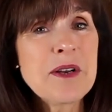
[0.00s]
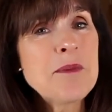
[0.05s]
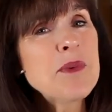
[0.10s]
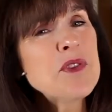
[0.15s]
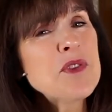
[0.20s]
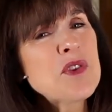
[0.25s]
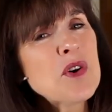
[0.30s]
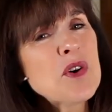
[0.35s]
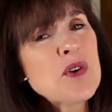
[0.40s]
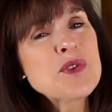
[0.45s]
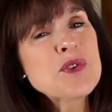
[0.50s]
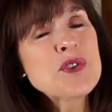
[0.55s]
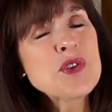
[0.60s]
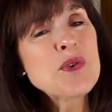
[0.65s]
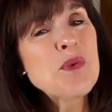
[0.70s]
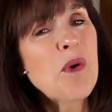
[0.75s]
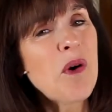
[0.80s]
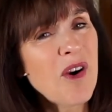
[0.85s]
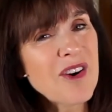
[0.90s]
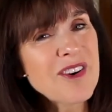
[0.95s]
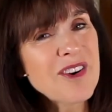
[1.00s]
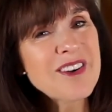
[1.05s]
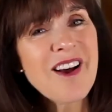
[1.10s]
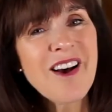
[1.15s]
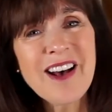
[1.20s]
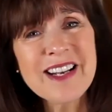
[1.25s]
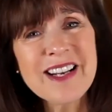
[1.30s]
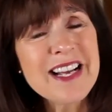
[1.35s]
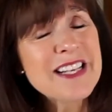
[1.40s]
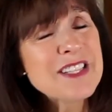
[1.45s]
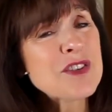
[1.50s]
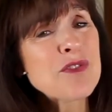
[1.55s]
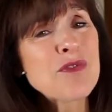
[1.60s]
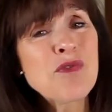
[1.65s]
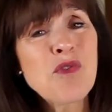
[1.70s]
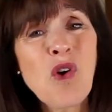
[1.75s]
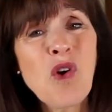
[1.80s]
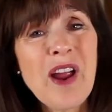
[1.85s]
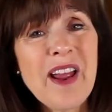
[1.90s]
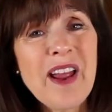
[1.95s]
But those who are not as
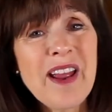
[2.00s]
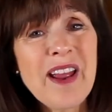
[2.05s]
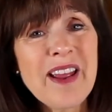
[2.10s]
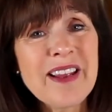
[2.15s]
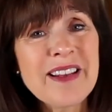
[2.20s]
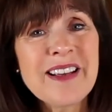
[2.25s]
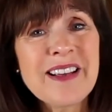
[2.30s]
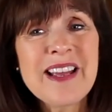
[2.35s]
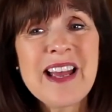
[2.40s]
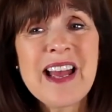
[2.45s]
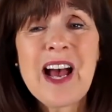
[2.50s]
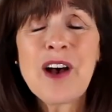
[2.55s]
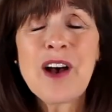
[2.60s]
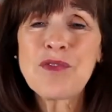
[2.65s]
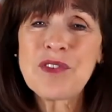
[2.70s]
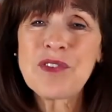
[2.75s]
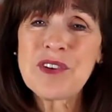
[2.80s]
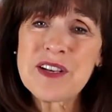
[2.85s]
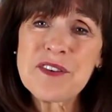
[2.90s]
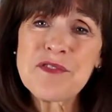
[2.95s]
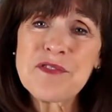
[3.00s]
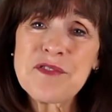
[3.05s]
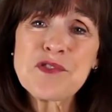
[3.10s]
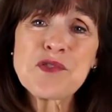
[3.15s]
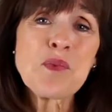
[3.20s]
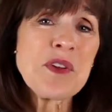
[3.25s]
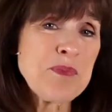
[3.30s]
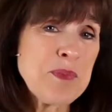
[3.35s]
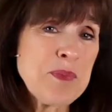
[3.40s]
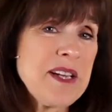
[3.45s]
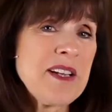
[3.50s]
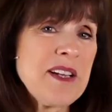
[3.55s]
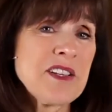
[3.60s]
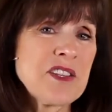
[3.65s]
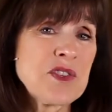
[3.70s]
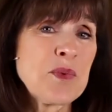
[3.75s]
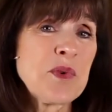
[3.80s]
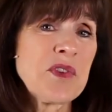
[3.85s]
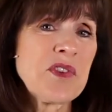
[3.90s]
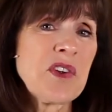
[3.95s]
afraid have lived with
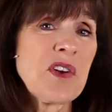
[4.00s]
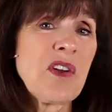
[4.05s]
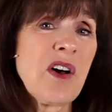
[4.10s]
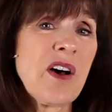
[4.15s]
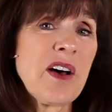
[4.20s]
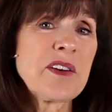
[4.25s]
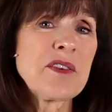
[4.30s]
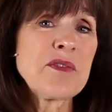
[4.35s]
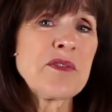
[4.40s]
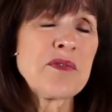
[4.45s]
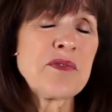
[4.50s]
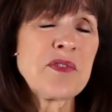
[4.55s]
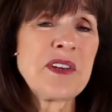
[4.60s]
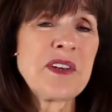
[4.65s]
peace with a lot of